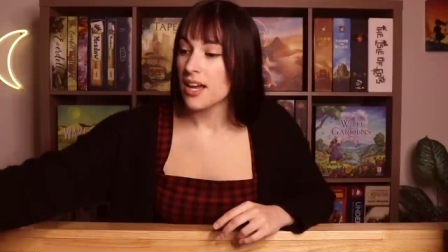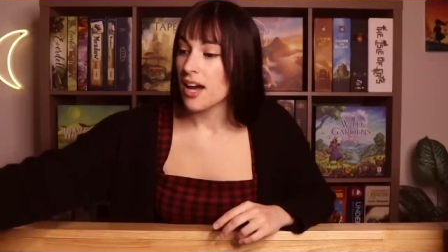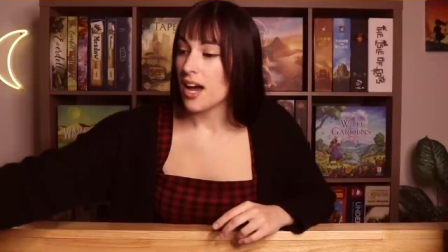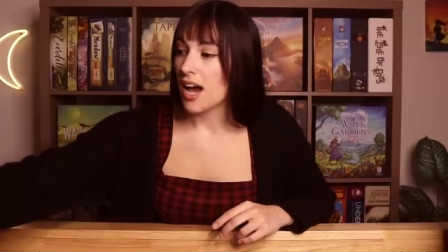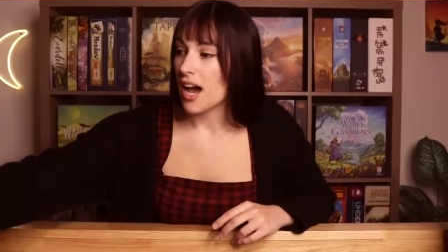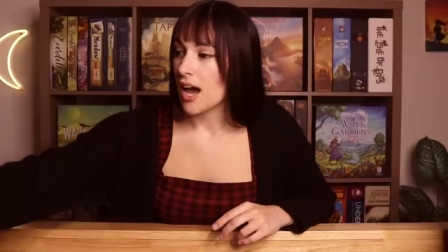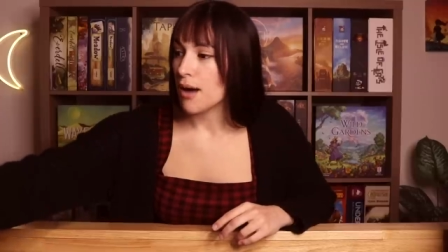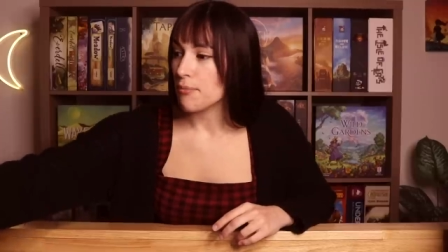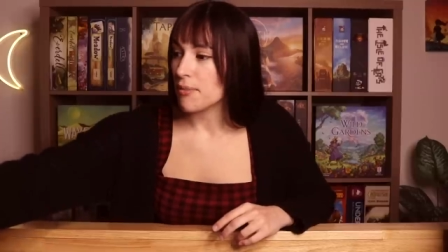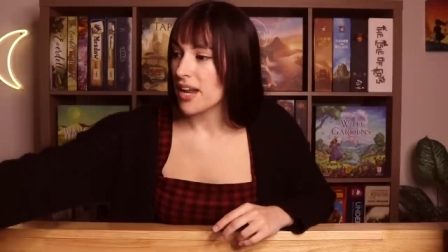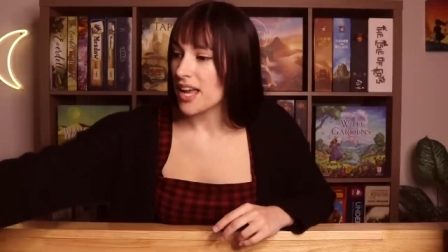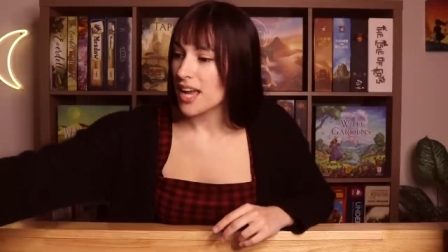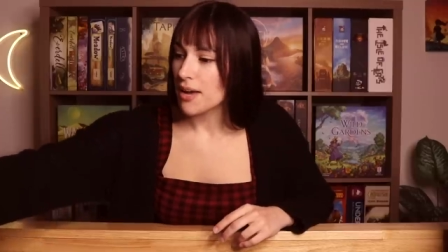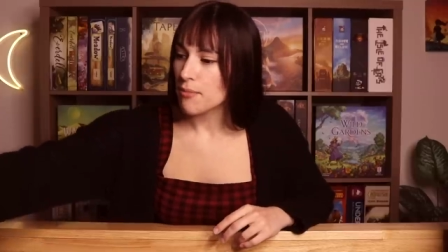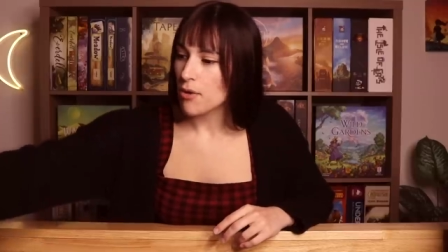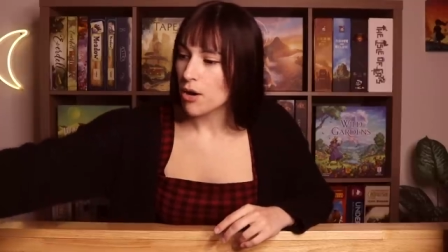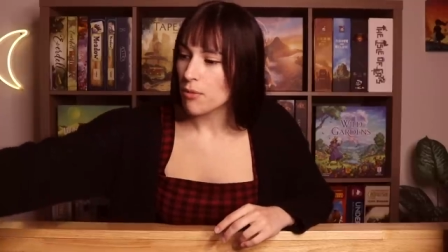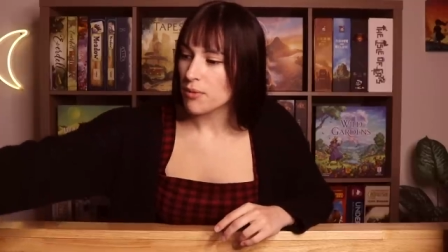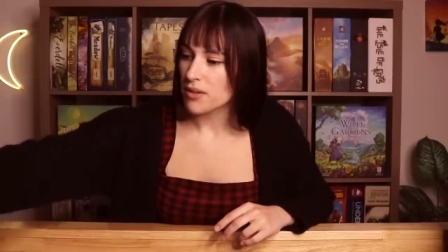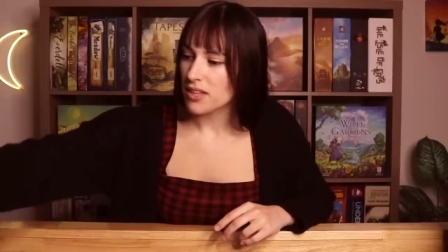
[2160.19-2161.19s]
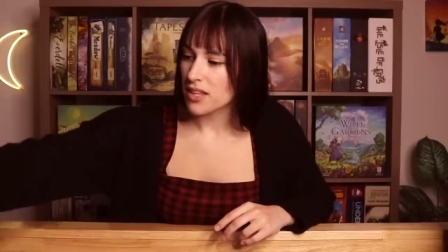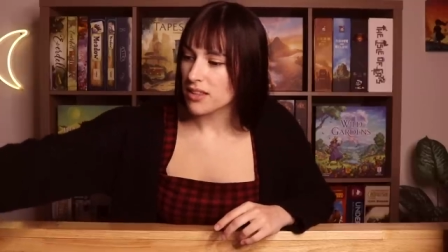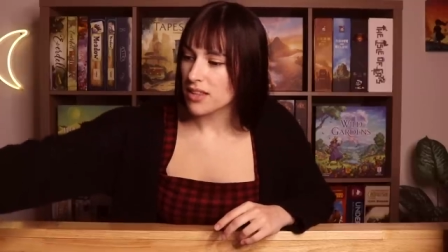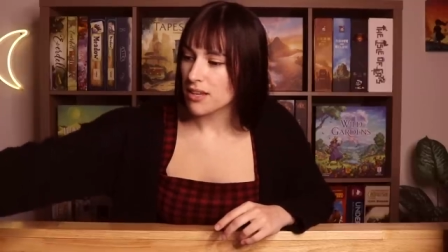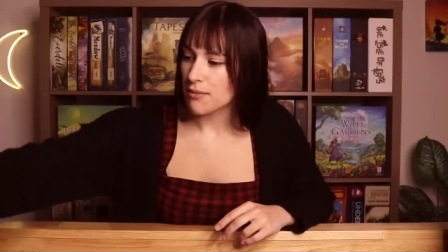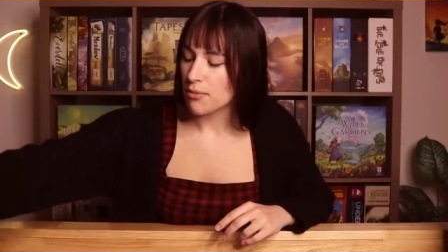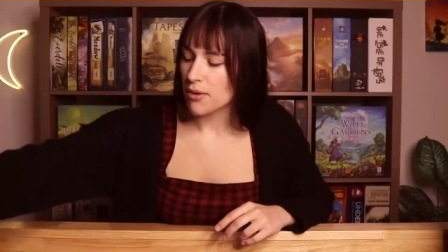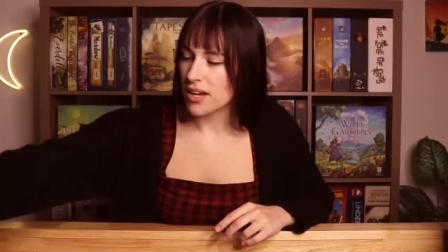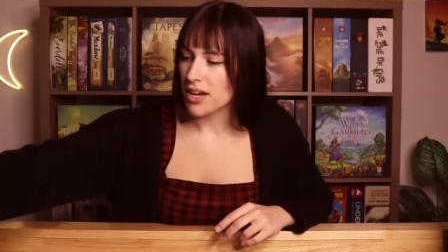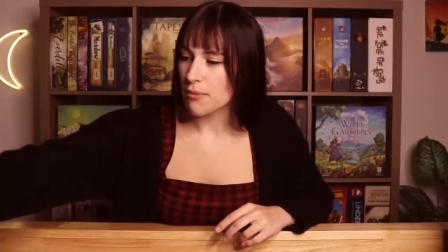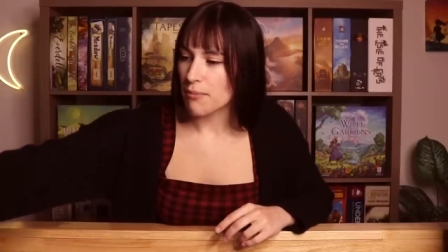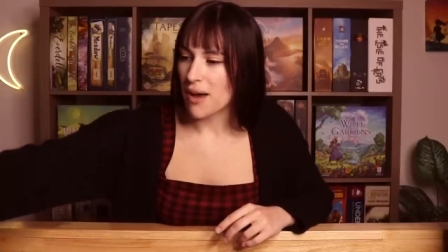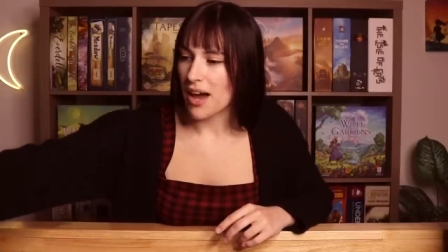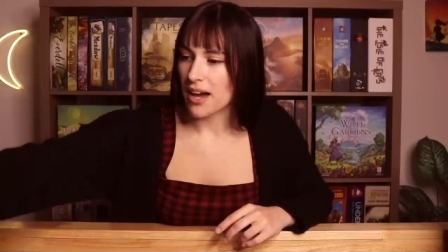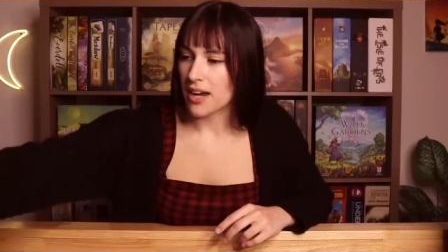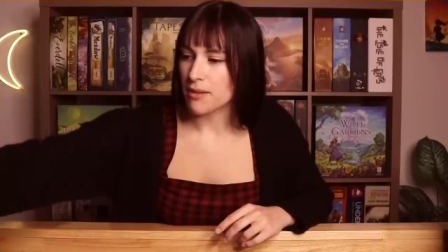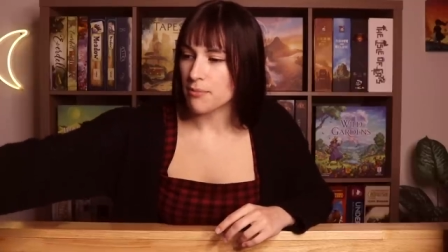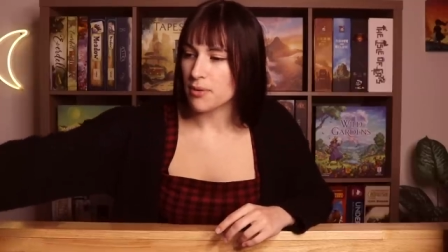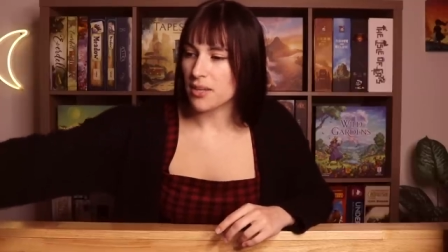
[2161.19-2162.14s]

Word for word: Um, but I am hoping that they bring it back